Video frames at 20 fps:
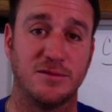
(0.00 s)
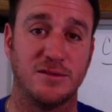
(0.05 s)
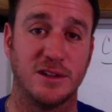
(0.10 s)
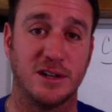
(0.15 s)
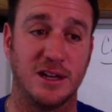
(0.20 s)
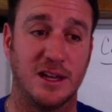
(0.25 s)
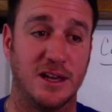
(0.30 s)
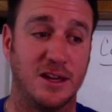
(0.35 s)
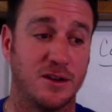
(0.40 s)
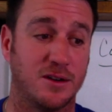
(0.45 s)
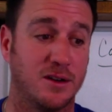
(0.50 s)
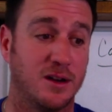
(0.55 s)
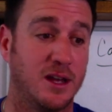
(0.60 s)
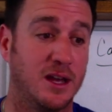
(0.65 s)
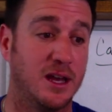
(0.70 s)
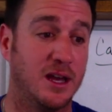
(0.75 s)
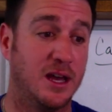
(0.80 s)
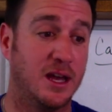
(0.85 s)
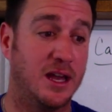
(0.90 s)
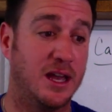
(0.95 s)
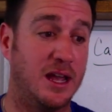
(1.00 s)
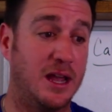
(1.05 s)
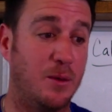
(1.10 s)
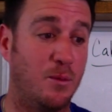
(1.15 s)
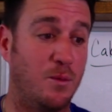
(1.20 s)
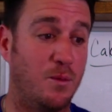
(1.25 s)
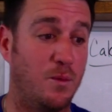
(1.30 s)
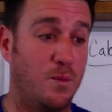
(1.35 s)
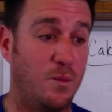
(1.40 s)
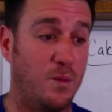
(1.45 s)
ventilator
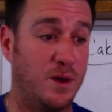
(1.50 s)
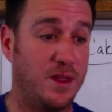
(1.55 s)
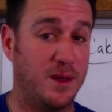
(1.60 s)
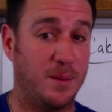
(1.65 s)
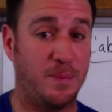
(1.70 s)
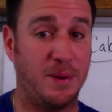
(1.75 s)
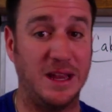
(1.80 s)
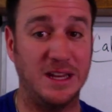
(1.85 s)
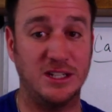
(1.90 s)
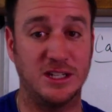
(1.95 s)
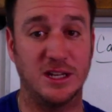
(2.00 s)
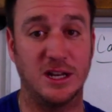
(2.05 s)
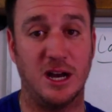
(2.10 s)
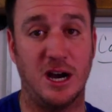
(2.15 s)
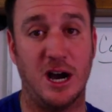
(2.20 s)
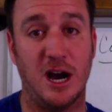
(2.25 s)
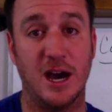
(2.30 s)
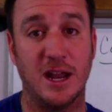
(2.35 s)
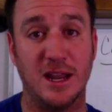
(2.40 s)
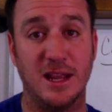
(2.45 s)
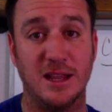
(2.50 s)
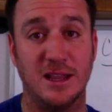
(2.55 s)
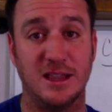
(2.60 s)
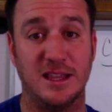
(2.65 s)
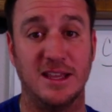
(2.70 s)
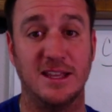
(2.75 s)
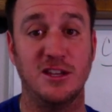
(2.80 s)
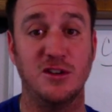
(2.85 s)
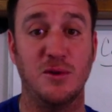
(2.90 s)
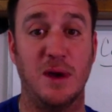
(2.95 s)
with a patient on it,
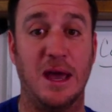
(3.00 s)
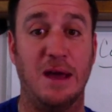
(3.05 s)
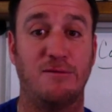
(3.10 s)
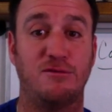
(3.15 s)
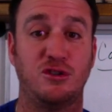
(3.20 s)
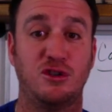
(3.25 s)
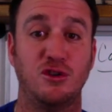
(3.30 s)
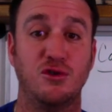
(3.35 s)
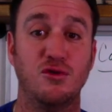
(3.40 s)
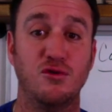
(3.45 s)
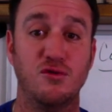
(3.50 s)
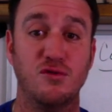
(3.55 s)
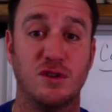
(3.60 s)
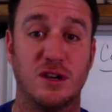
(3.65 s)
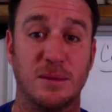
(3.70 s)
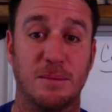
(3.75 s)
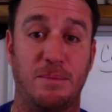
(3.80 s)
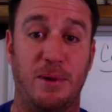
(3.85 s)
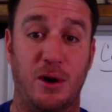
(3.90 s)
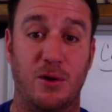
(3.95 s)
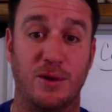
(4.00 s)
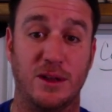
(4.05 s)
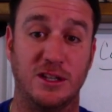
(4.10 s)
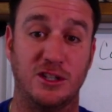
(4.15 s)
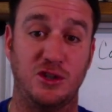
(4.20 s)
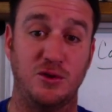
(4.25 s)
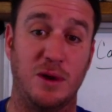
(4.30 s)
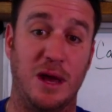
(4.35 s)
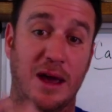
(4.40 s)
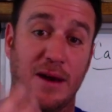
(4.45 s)
then you have two
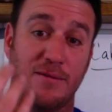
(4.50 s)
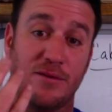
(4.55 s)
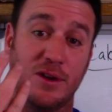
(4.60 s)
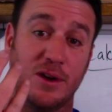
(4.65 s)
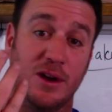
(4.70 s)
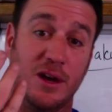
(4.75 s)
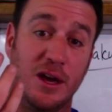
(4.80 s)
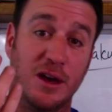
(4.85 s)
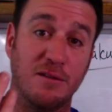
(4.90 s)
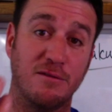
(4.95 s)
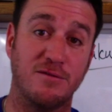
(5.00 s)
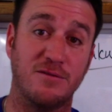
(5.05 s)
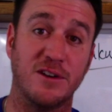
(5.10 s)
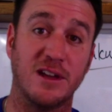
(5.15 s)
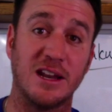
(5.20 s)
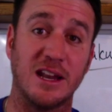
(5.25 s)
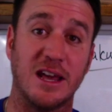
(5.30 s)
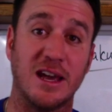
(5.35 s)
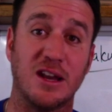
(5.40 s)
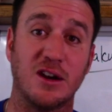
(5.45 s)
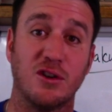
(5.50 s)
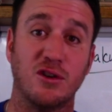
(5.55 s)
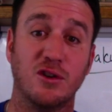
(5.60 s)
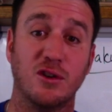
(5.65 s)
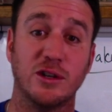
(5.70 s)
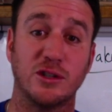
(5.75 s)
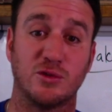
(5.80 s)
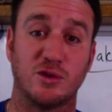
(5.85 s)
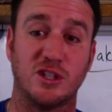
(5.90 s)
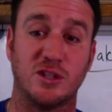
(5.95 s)
components. You have the ventilator
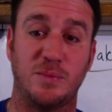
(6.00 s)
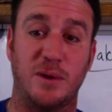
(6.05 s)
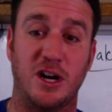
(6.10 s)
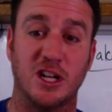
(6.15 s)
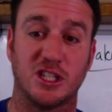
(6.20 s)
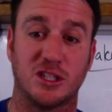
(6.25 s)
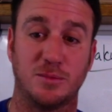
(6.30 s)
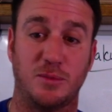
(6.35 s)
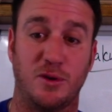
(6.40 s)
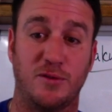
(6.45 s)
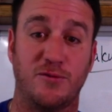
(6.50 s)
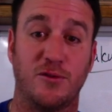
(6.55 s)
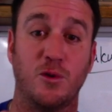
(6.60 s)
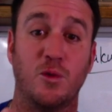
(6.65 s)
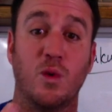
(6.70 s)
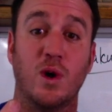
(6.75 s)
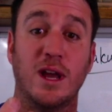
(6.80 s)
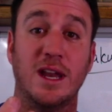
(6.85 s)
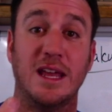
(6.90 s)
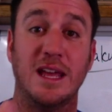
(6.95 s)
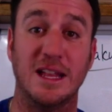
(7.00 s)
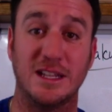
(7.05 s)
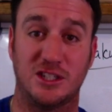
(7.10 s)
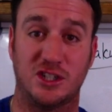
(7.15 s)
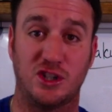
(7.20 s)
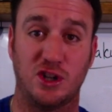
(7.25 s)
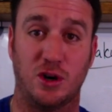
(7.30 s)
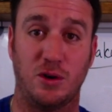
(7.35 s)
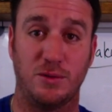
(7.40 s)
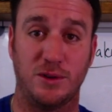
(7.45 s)
who is responsible for what
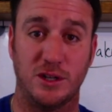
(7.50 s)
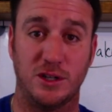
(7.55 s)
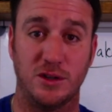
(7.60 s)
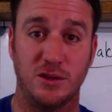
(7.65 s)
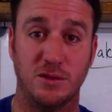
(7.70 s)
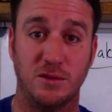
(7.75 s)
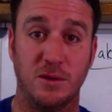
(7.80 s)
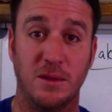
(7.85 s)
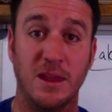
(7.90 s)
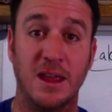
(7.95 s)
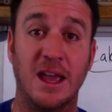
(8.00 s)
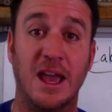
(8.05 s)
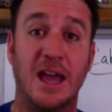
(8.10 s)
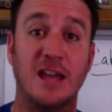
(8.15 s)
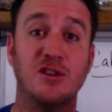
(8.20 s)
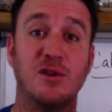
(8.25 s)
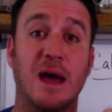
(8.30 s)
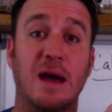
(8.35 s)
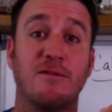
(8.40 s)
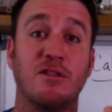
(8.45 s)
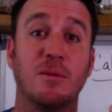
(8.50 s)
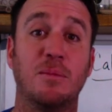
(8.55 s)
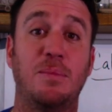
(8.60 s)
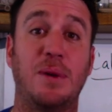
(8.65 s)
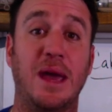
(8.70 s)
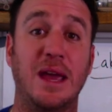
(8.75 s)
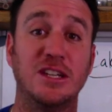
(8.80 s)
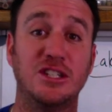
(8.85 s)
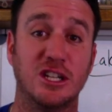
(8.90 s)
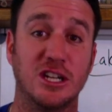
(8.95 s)
it's told to do, and you have the
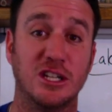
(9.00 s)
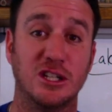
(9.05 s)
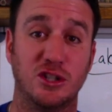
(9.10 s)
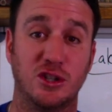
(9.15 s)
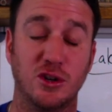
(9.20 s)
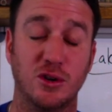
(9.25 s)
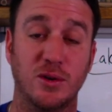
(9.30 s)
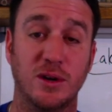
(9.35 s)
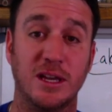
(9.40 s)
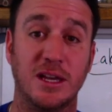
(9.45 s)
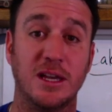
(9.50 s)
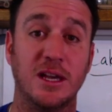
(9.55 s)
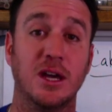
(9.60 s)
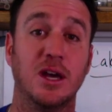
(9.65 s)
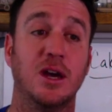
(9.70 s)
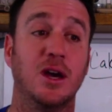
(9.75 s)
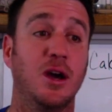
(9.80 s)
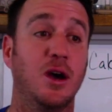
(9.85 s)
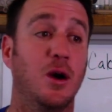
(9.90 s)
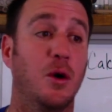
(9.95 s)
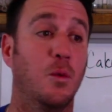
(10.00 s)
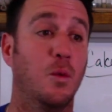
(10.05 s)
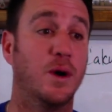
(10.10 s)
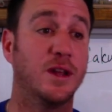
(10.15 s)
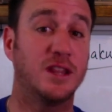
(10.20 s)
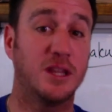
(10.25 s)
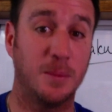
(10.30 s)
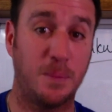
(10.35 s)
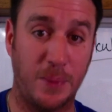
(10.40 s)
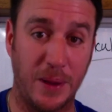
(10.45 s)
patient doing
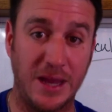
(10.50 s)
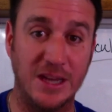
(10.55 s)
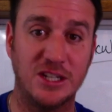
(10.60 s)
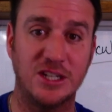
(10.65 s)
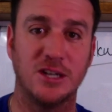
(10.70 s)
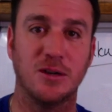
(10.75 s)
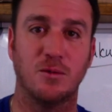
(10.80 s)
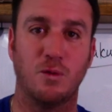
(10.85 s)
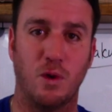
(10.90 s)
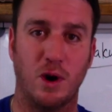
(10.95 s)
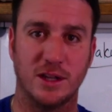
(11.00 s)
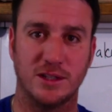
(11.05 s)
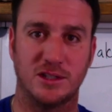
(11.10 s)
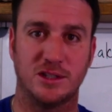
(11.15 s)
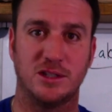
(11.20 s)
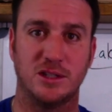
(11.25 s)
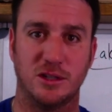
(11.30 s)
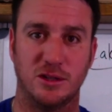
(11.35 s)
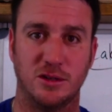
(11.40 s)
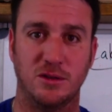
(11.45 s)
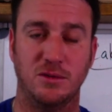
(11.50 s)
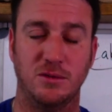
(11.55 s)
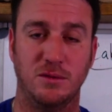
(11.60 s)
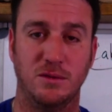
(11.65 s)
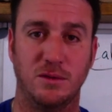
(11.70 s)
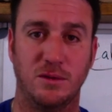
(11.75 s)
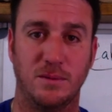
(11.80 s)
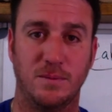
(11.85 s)
what the patient wants to do.